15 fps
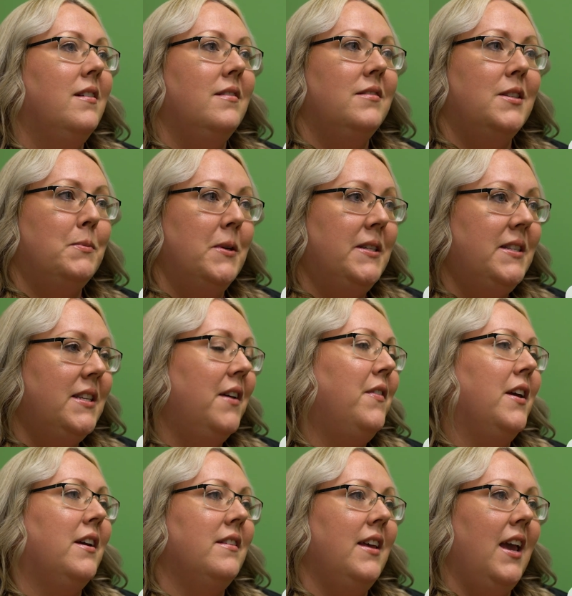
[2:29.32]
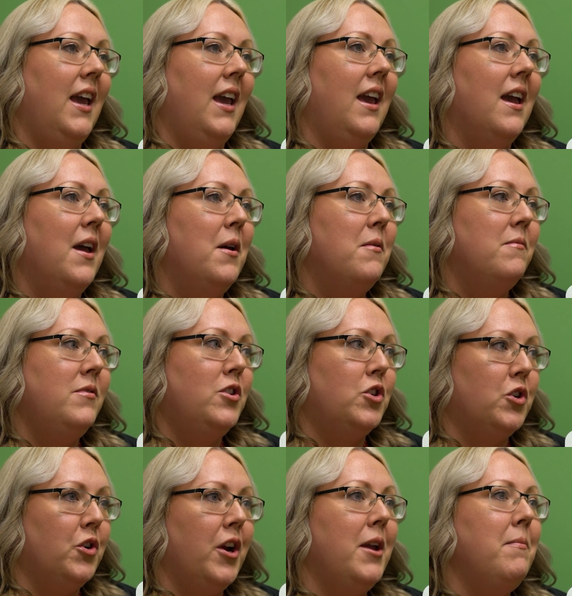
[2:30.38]
specifically
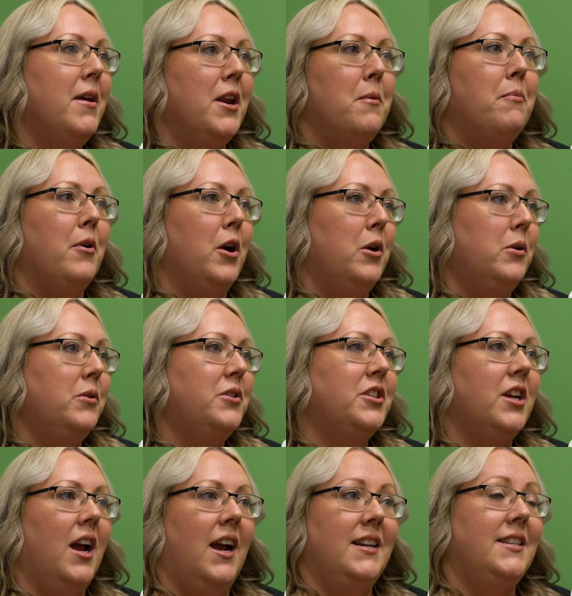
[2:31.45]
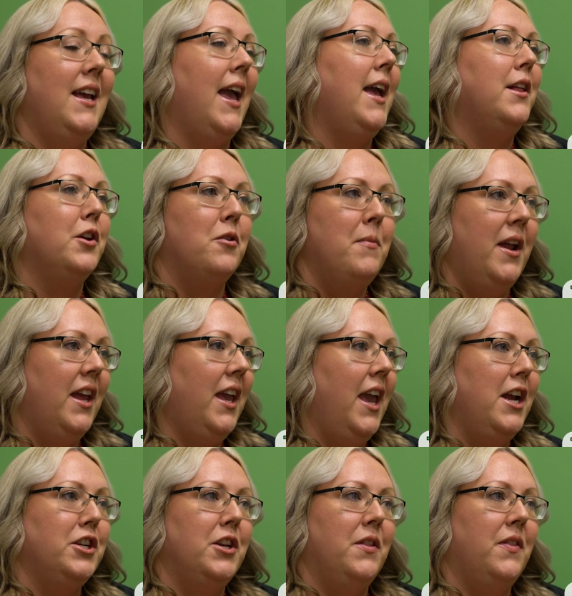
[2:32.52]
treatment approach, I tailor
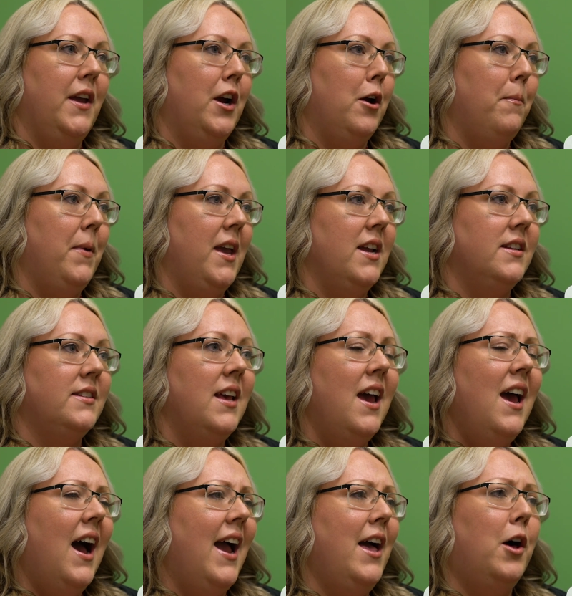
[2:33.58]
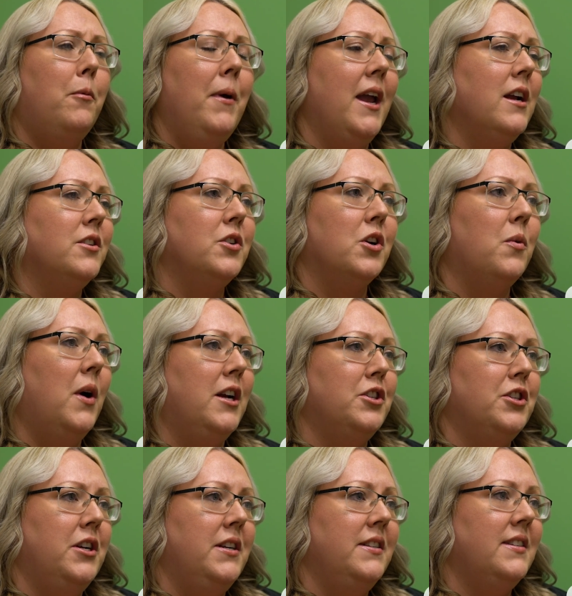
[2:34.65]
medication therapies, I help answer
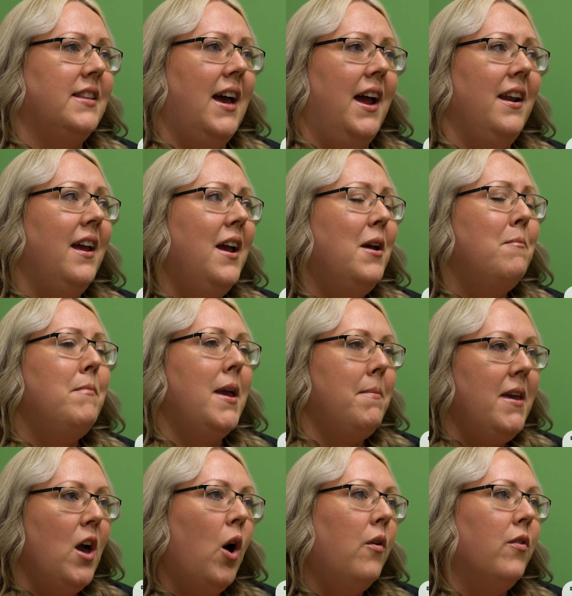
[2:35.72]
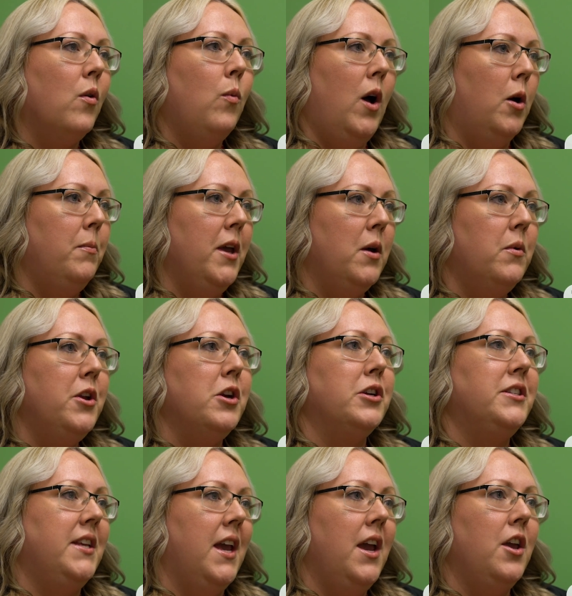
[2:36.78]
questions that may be overwhelming when you're
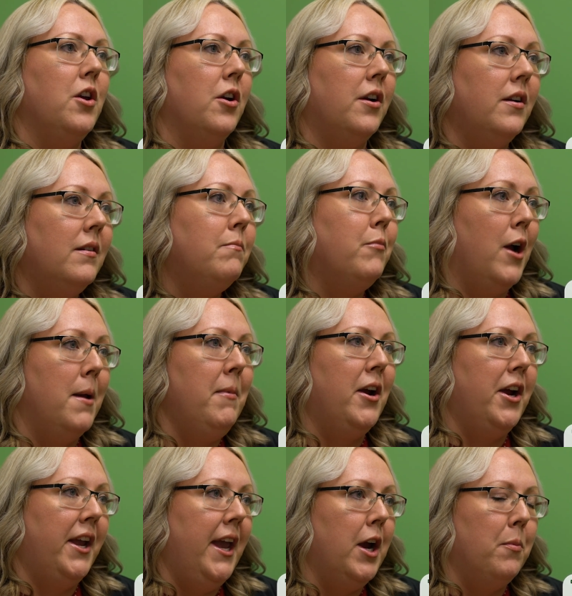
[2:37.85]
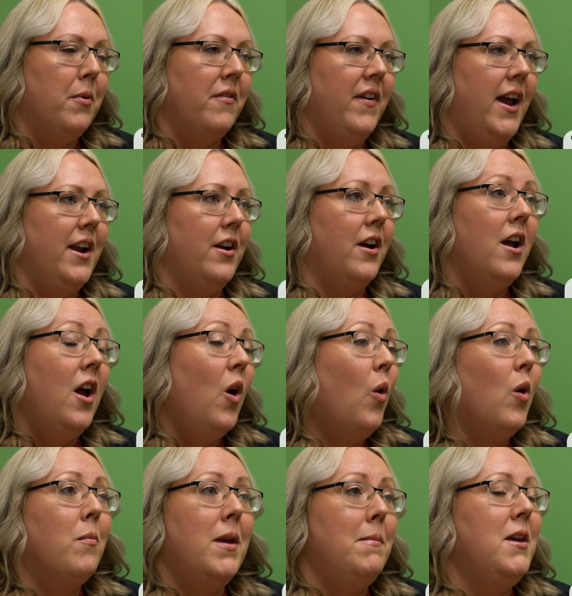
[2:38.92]
seeing your primary care provider,
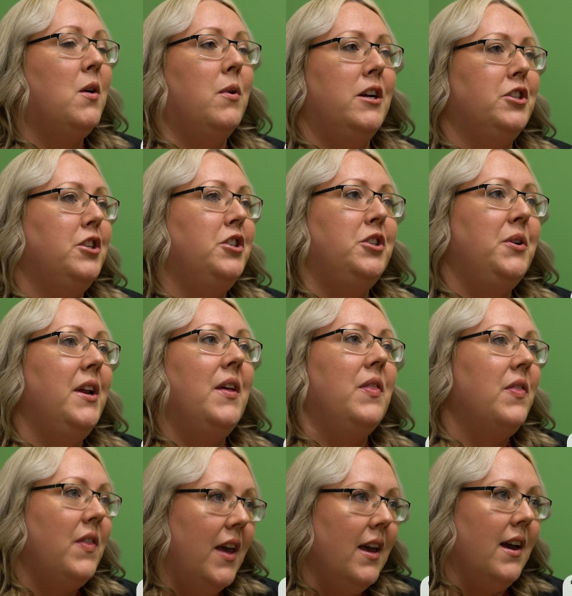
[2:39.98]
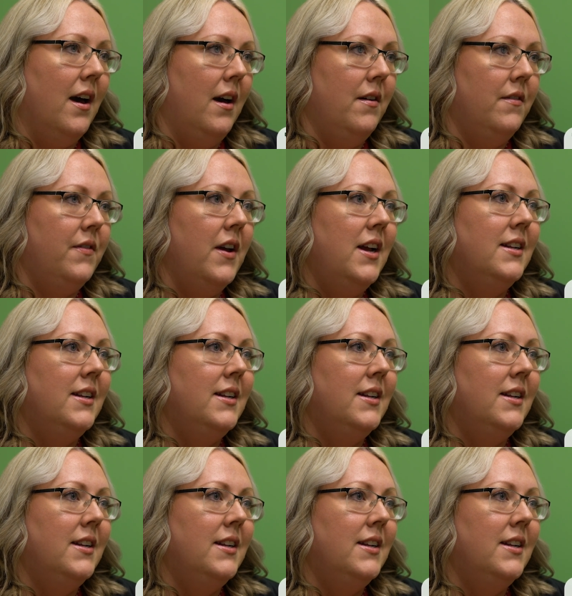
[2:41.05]
or maybe questions you didn't think of